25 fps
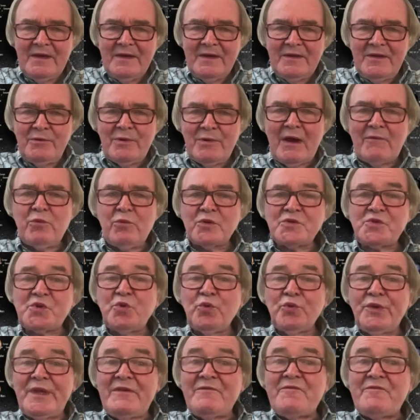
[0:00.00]
You have what's
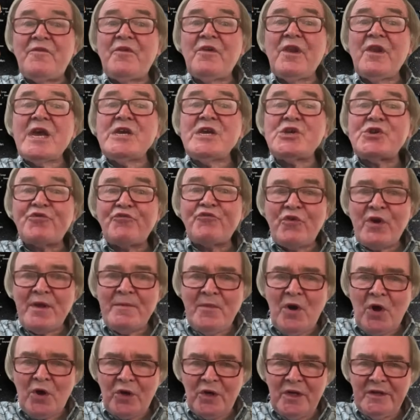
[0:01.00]
called the inflationary
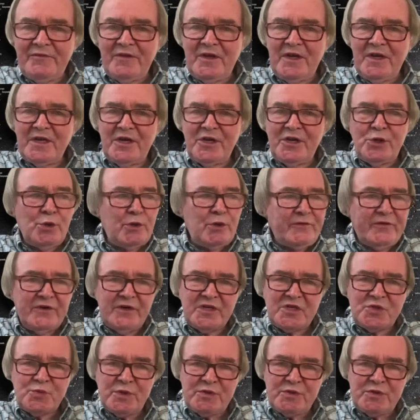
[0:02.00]
model of the early universe,